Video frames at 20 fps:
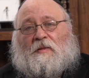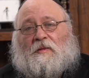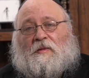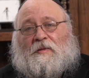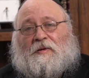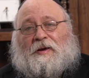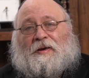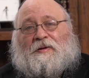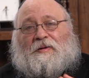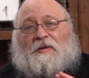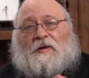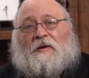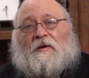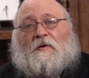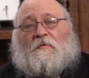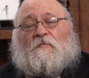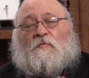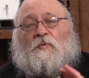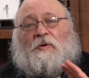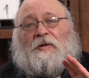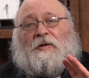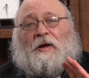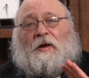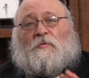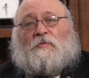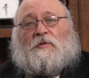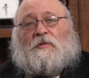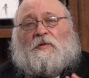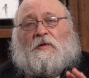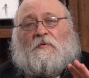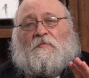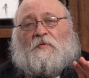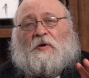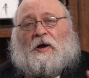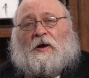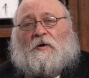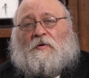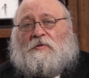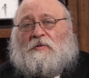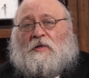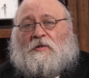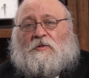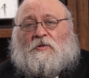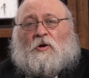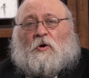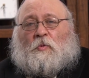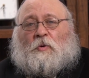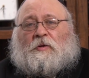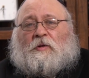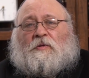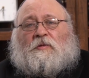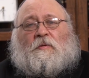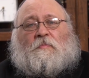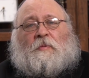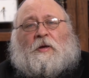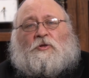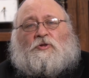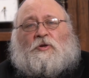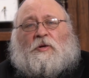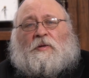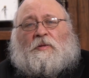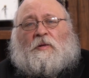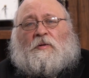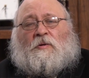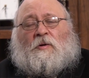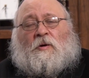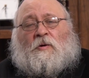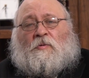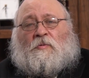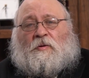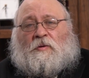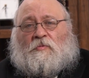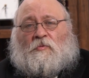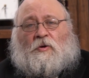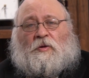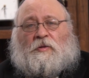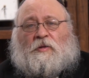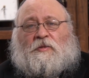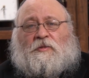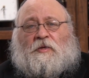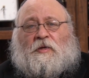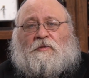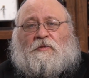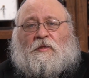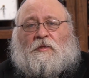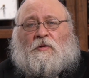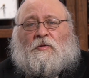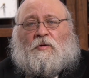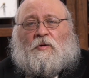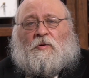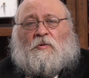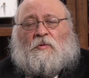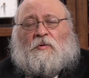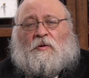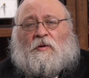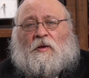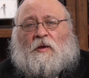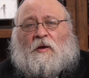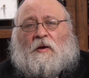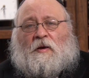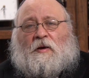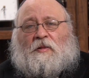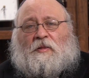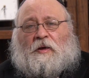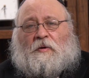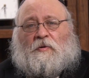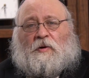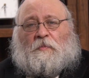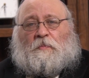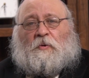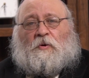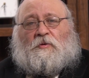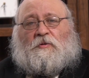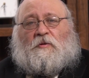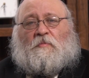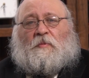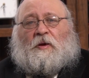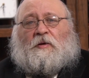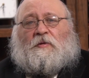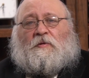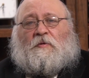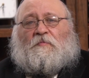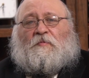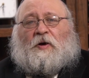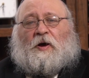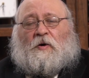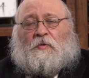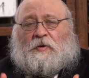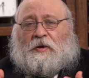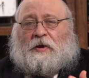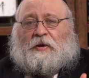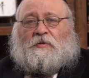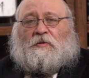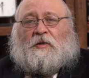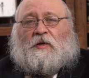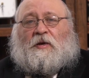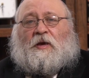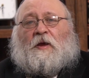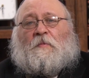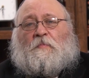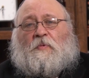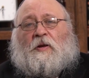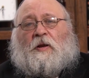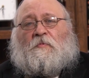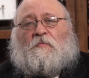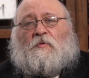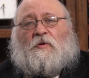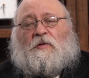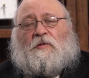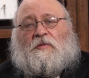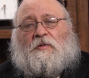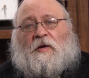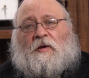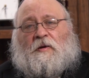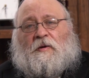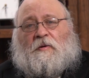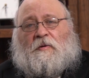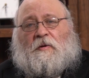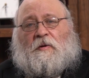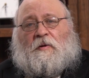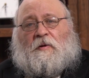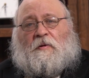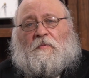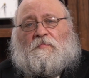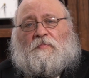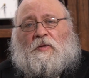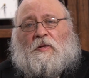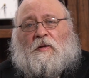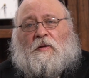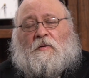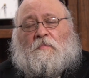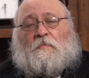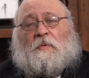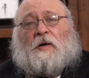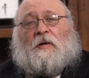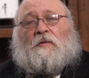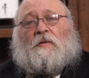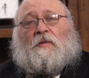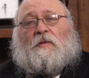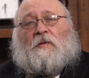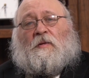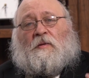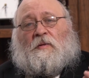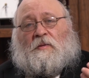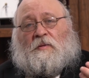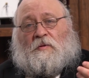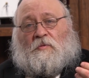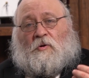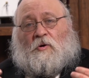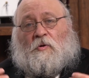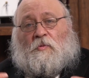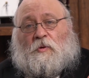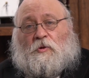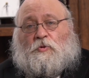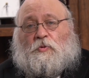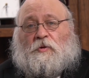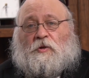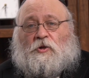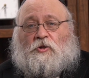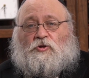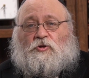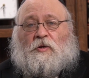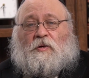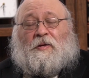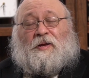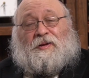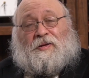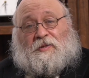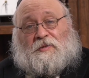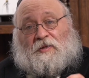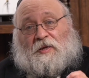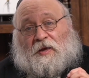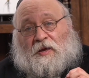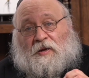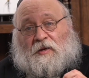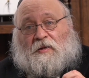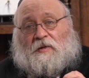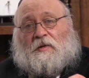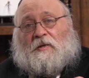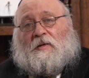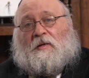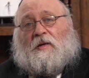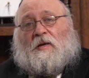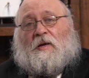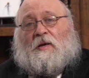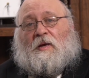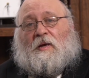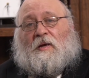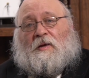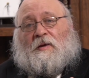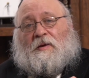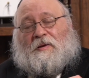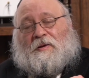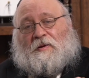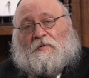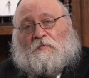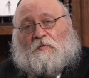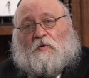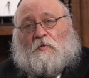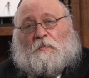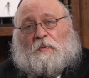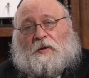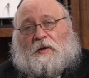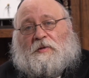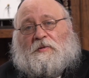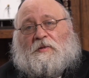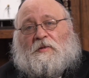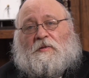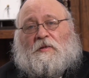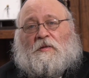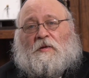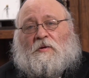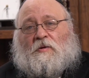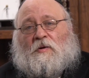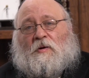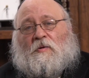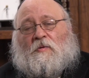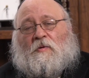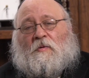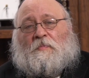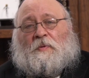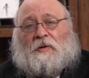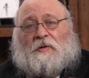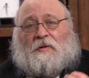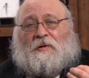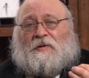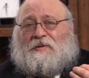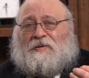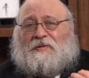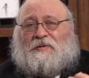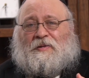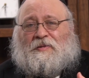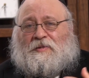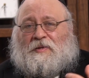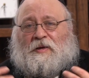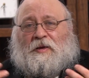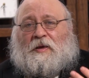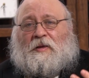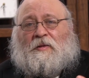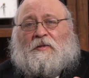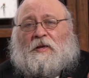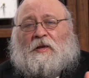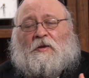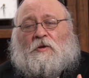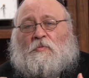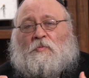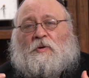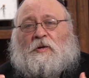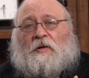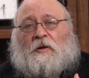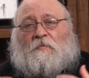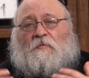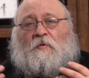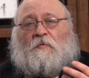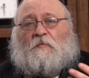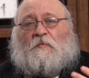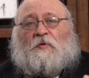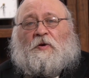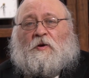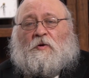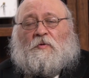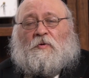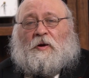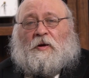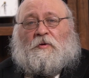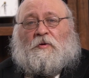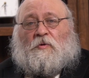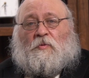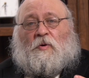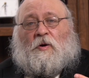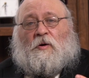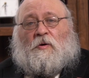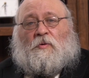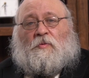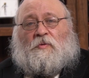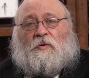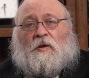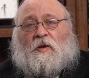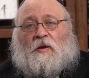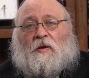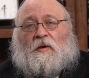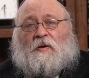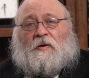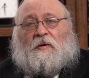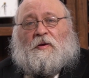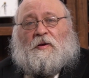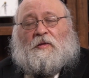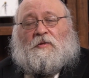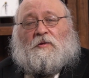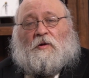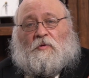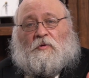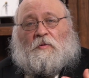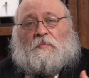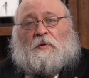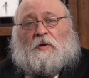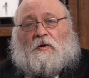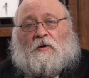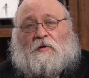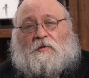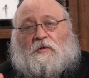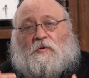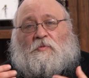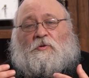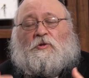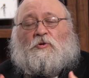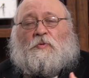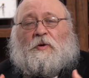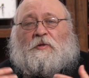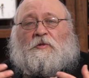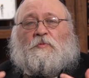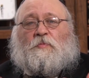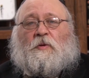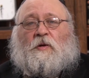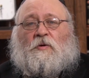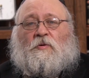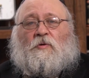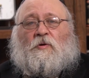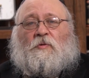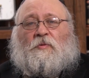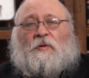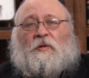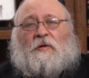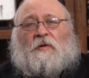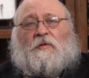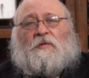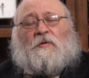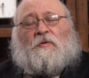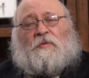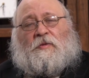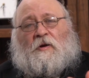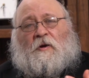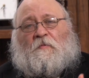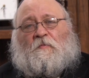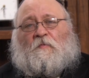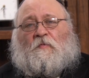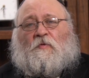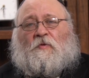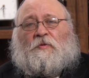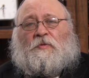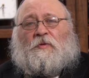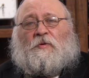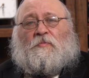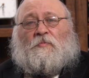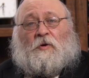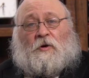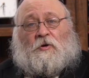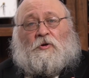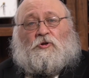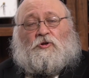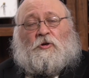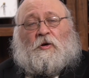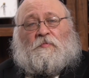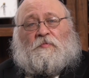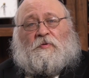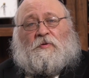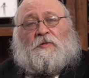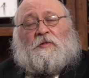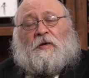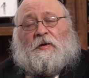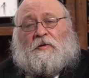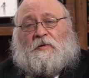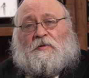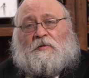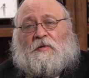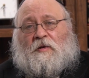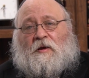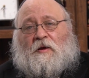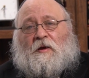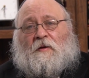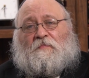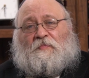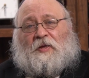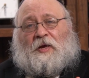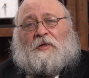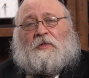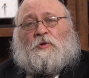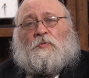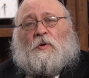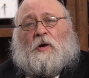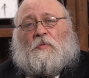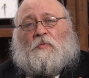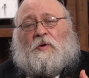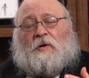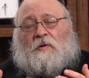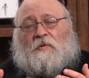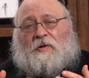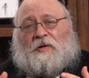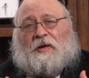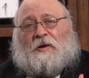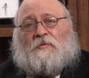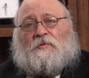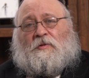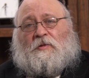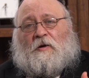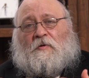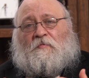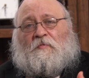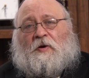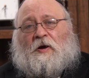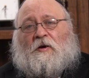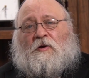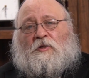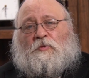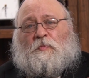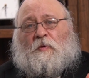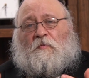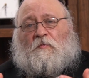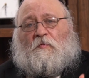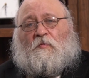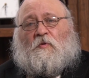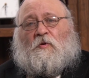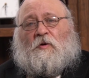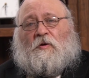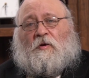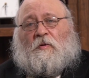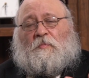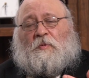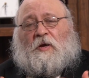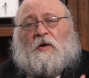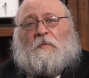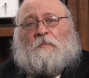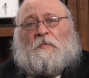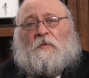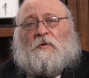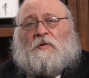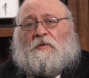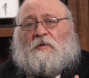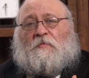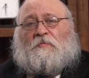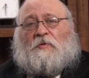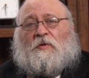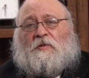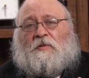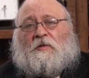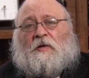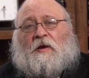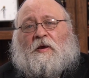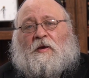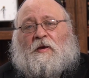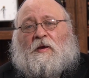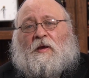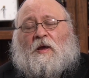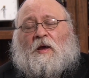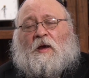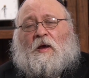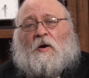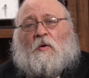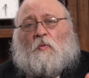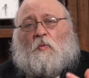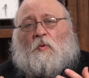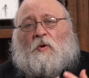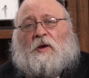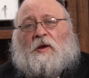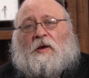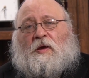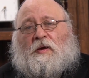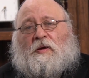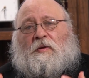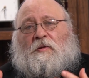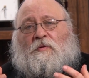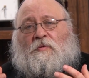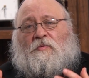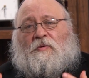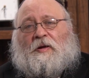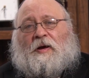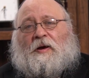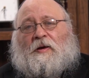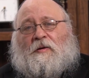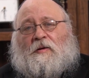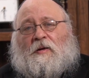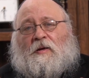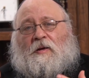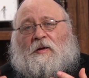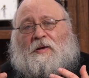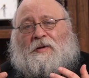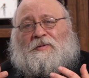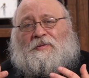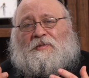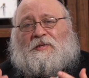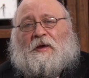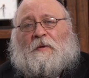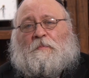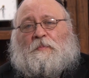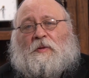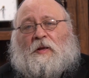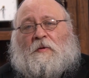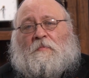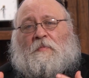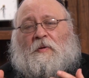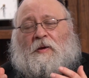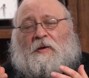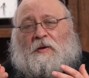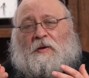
the idea of renouncing vows, because nowhere does it mention in the Torah. All it says in the Torah, that when a person makes a vow, he has to keep whatever he said. But the oral tradition, and it's hinted in a few places in the Torah, but it's, it's a hint that you would never figure on your own. It's only because it was transmitted orally. So therefore, Rogatchover says, that's why we announce our vows before Yom Kippur, as if to say, we do not accept a,